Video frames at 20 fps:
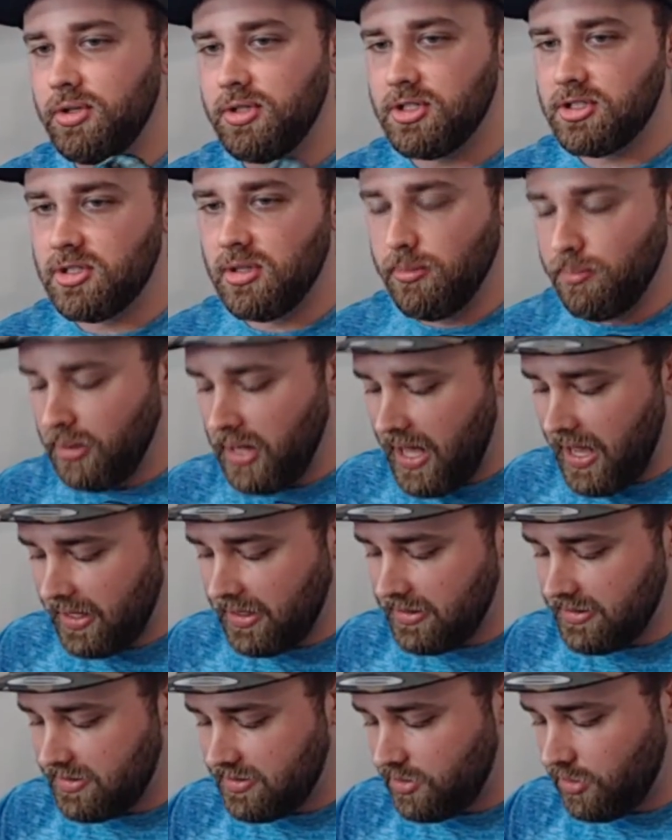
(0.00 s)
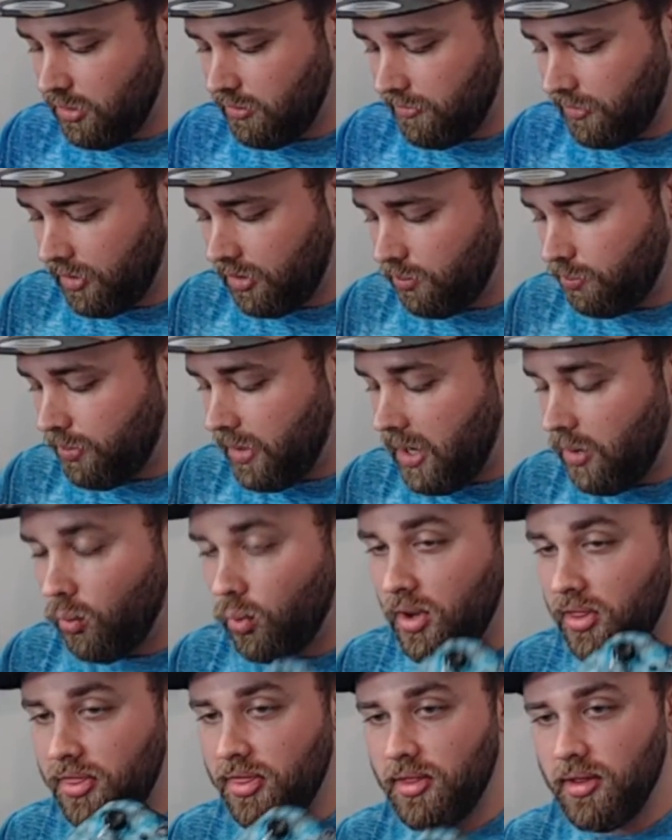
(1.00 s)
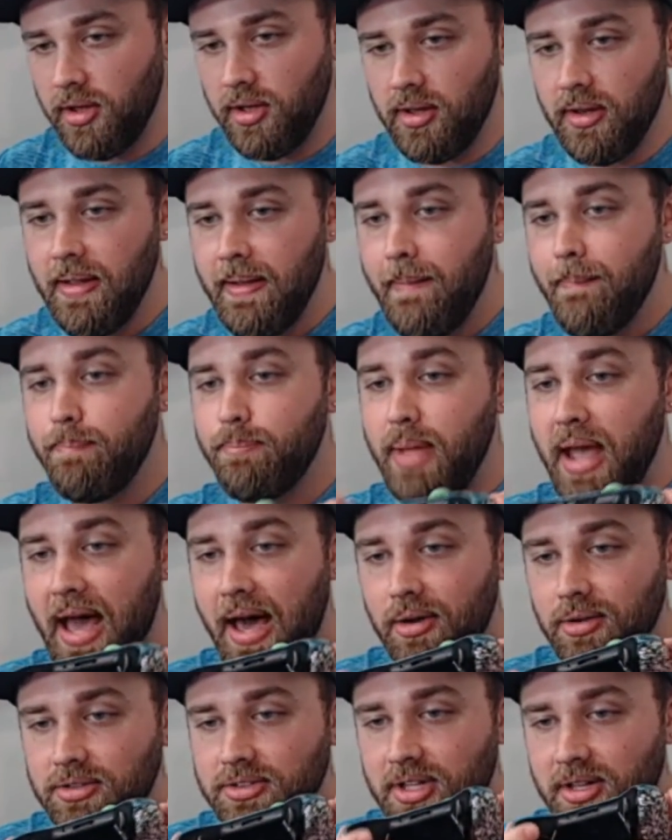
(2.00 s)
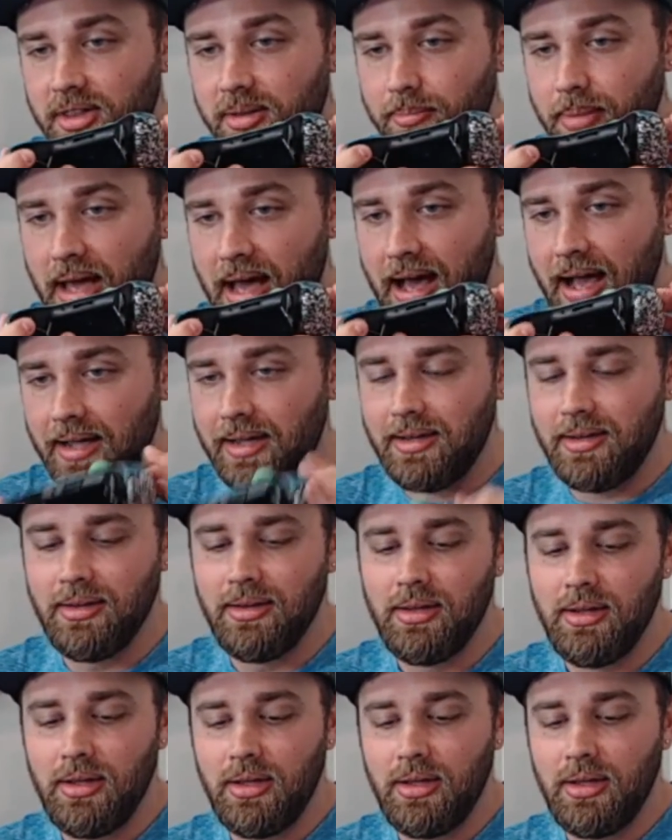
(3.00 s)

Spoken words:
just the black and silver, but with the paddles on the back,